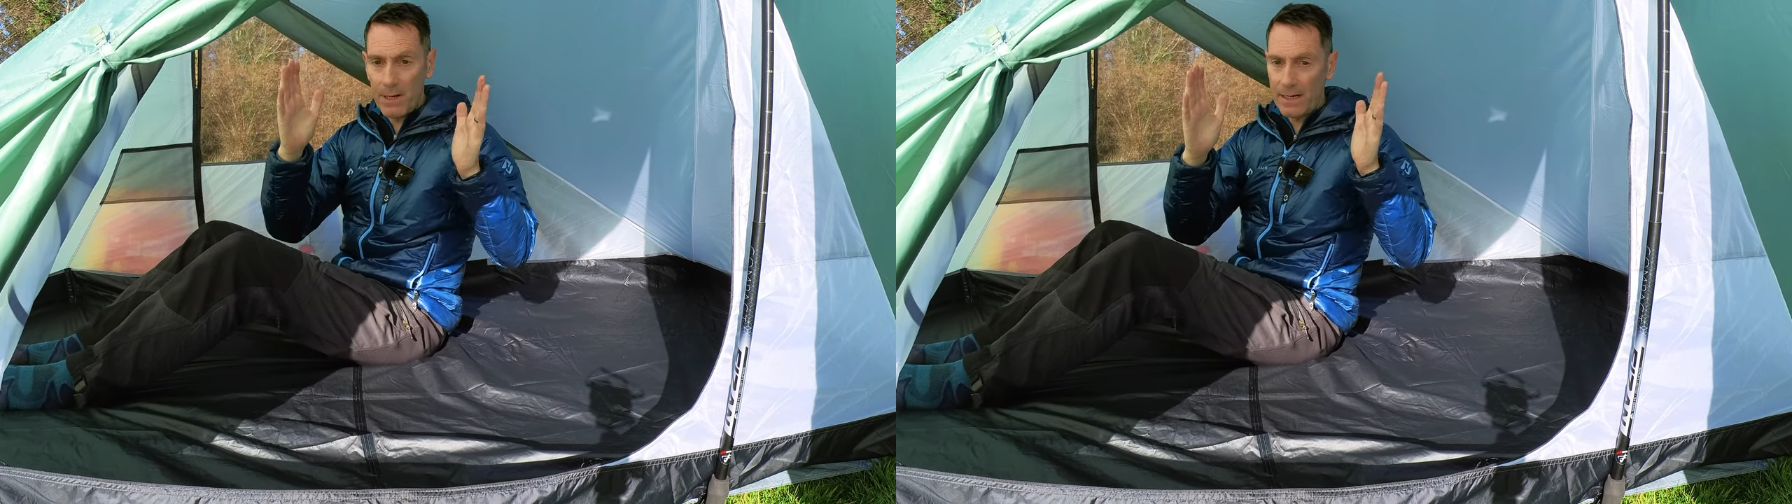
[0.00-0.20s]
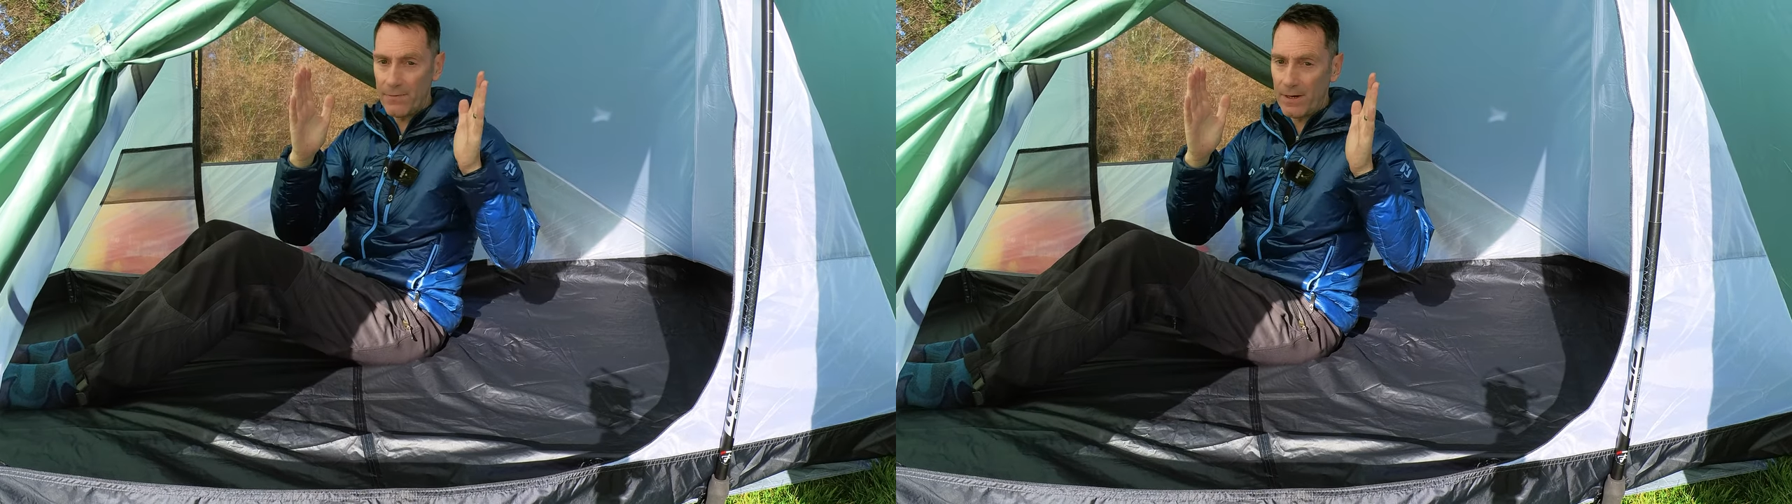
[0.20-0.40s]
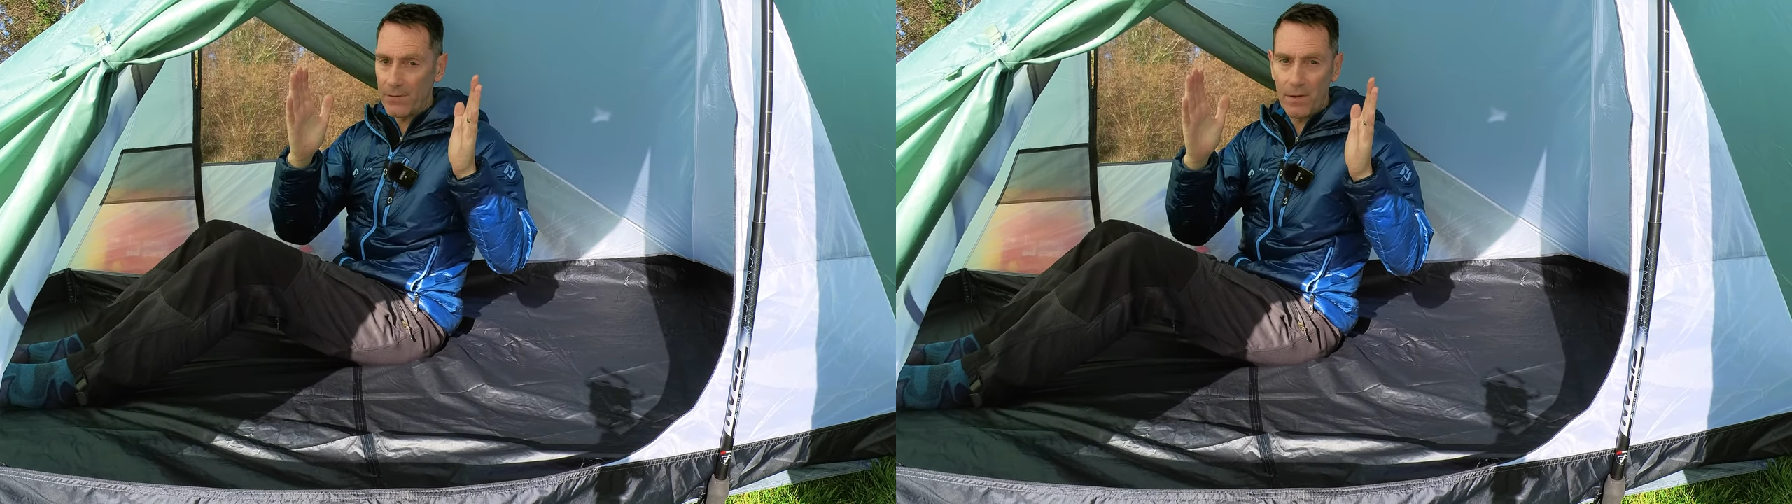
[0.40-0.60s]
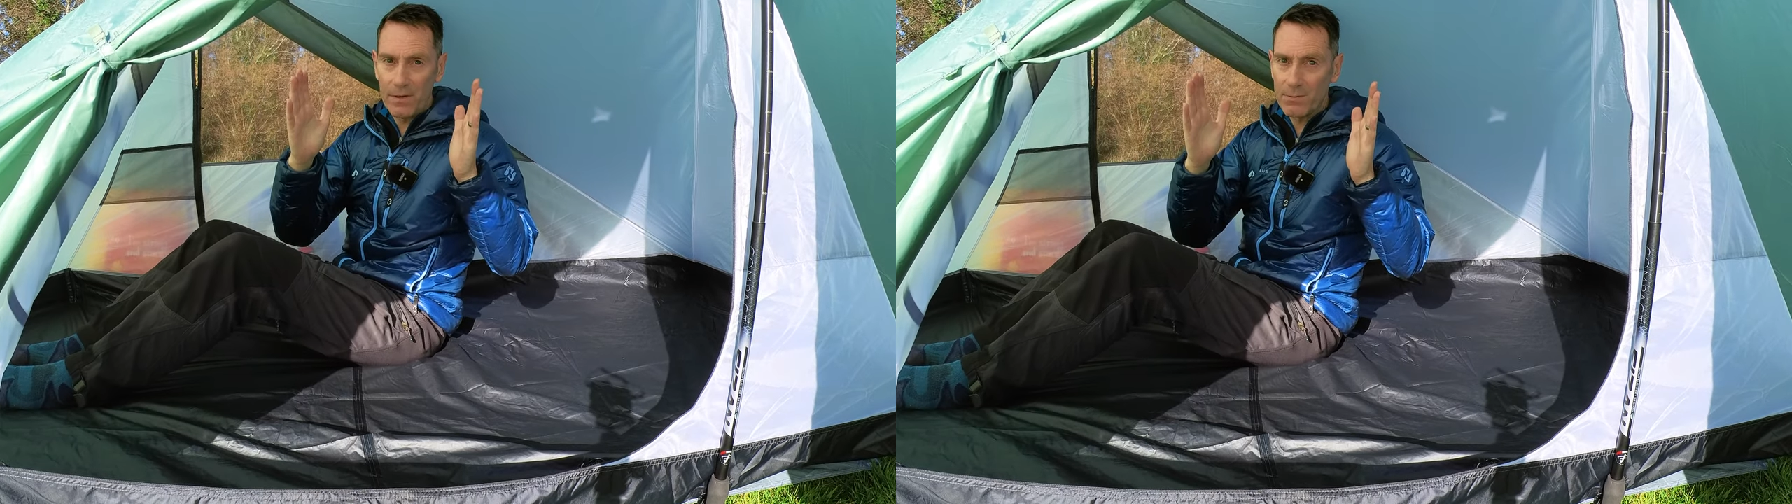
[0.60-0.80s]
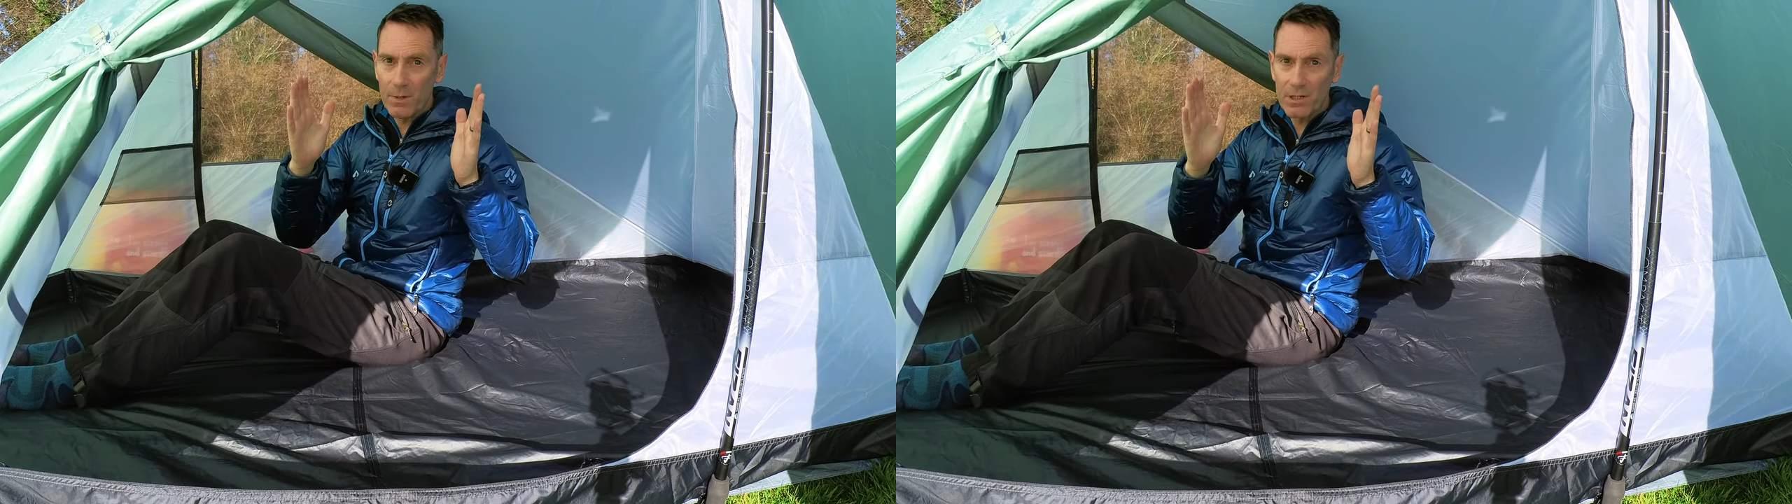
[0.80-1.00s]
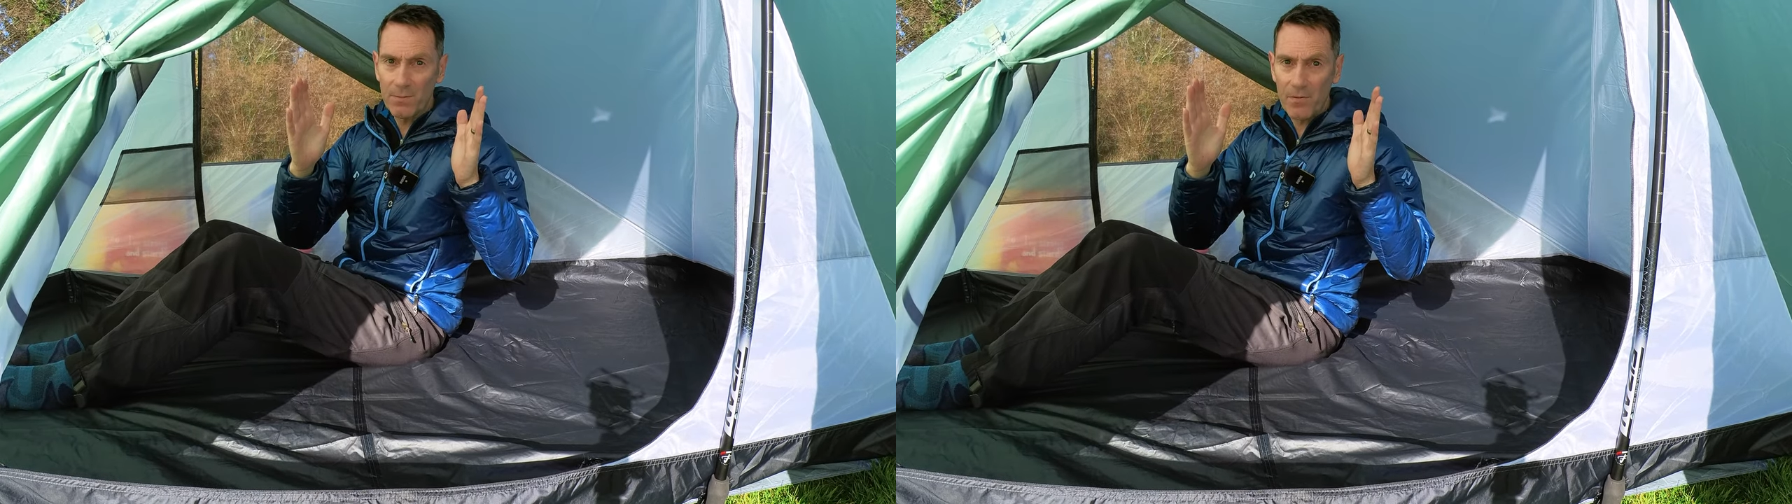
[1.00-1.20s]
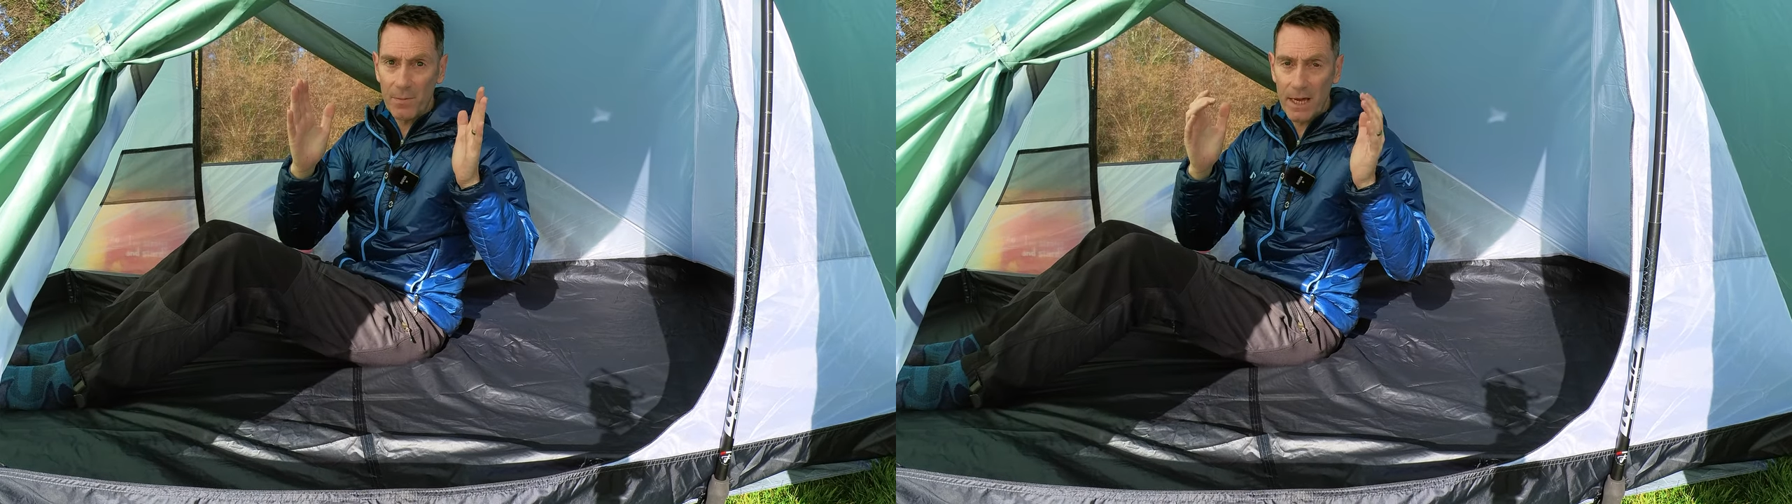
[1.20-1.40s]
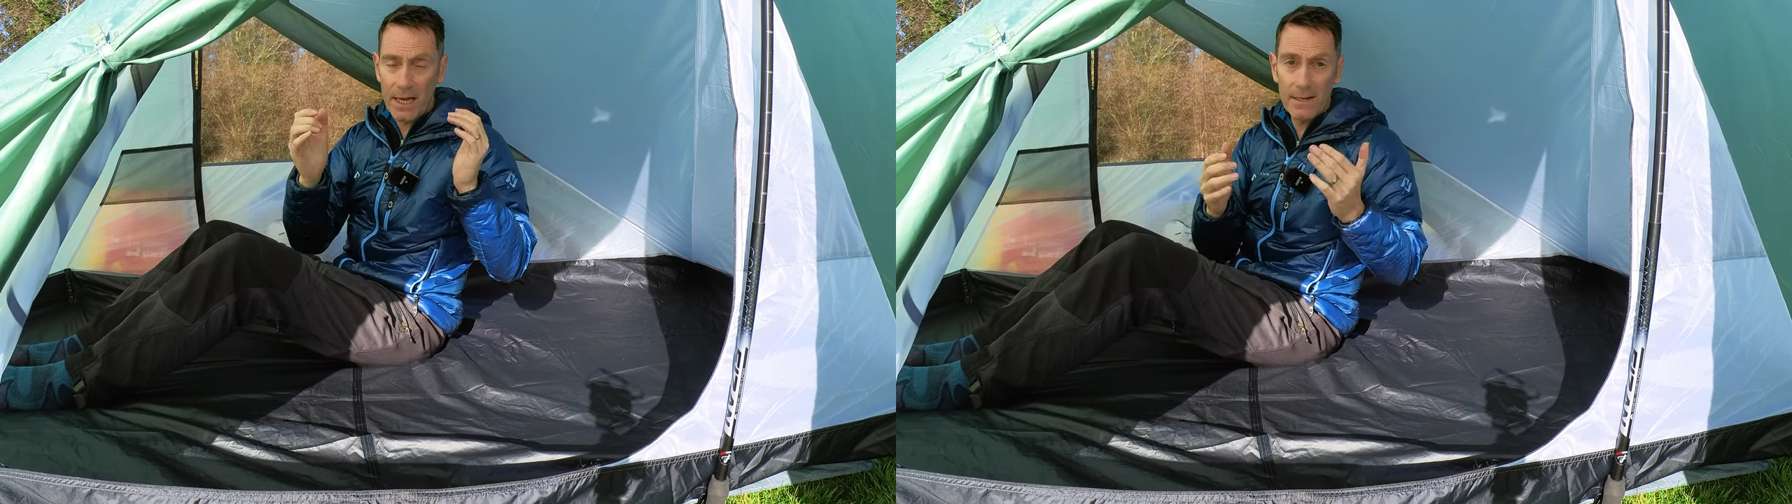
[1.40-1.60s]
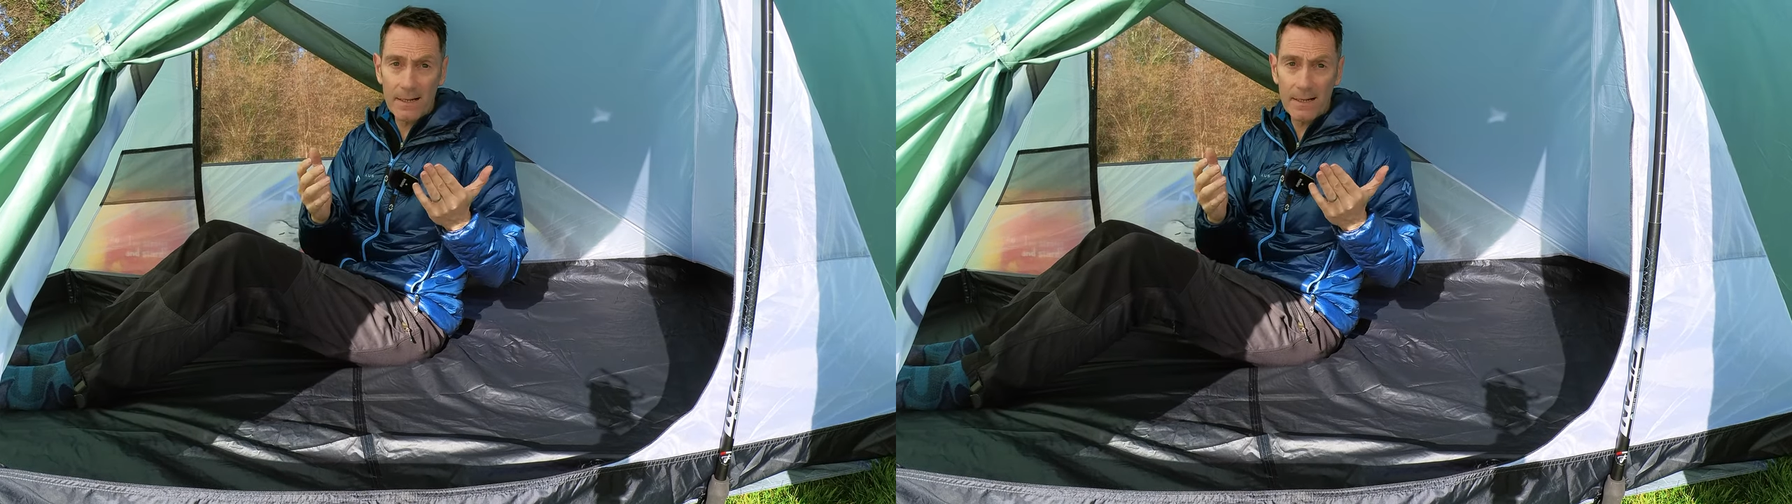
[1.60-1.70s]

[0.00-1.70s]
but I've got this much above my head,